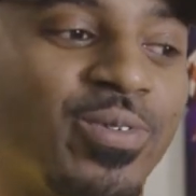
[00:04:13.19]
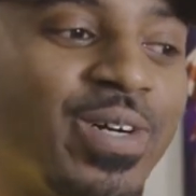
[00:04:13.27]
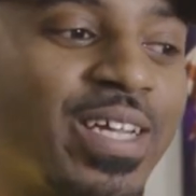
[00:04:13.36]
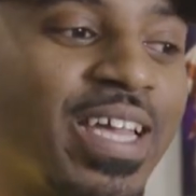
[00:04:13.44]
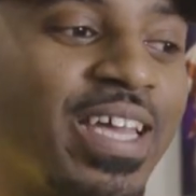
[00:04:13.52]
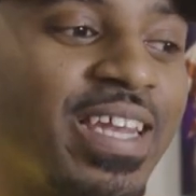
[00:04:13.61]

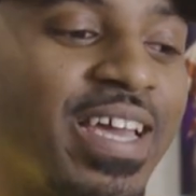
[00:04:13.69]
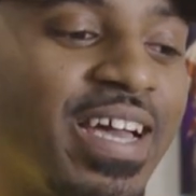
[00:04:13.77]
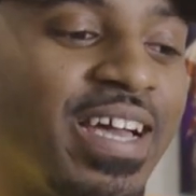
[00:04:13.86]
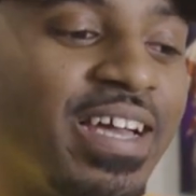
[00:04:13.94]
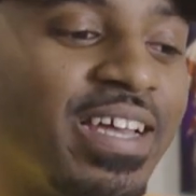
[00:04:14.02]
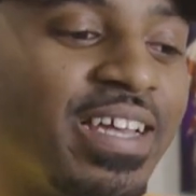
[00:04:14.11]
what can
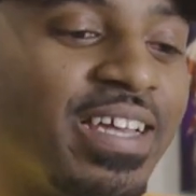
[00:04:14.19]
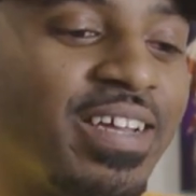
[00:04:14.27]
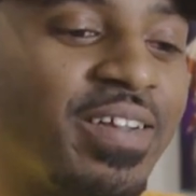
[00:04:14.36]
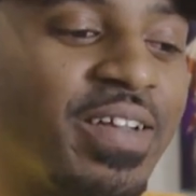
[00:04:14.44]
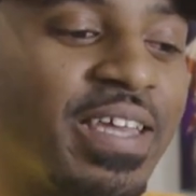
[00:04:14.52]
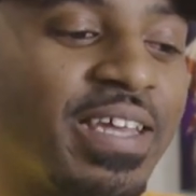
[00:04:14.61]

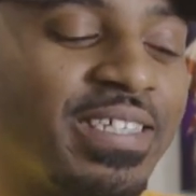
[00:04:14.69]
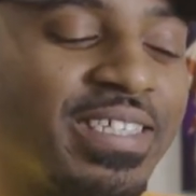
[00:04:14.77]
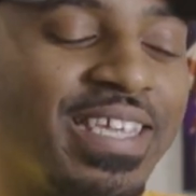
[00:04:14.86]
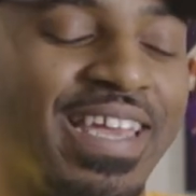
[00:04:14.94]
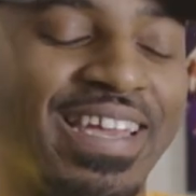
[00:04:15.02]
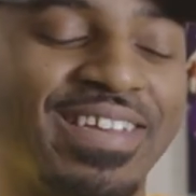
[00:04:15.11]
I
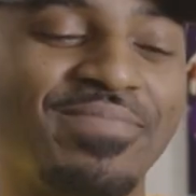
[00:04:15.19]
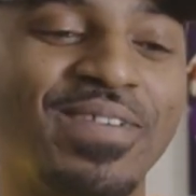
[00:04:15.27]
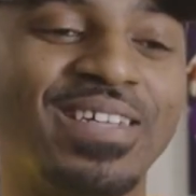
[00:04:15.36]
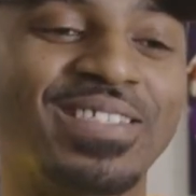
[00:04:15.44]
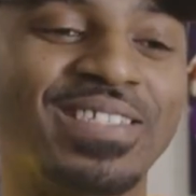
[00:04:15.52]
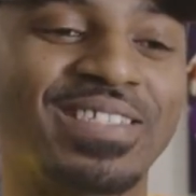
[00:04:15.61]
say
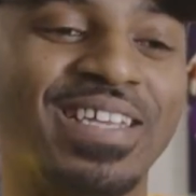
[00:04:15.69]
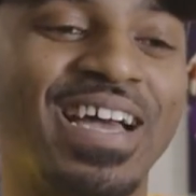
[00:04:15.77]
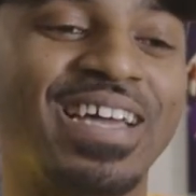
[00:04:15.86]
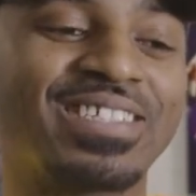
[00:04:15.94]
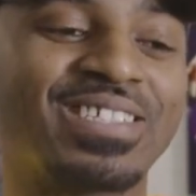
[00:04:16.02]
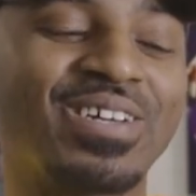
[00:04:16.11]
about this
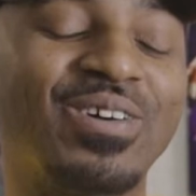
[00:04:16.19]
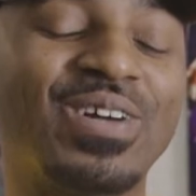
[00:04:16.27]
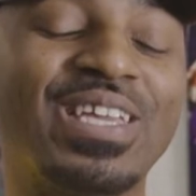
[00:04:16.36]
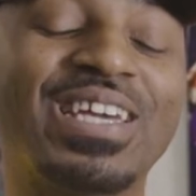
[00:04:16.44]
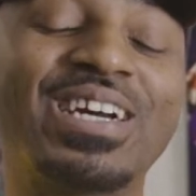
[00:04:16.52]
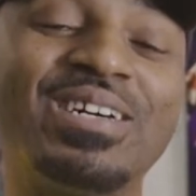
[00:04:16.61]
guy? So
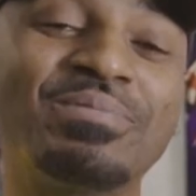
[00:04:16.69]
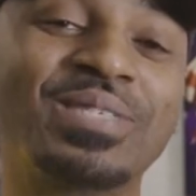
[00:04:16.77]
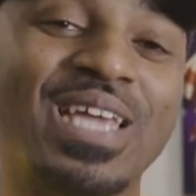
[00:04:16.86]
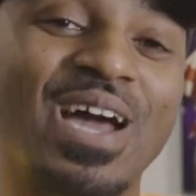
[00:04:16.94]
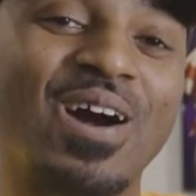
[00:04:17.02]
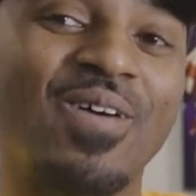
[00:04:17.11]
he comes
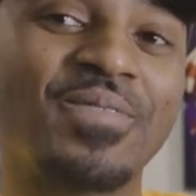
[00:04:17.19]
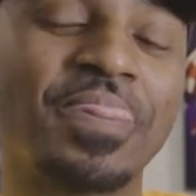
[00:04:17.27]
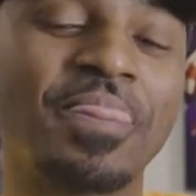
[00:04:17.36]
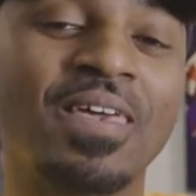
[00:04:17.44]
out,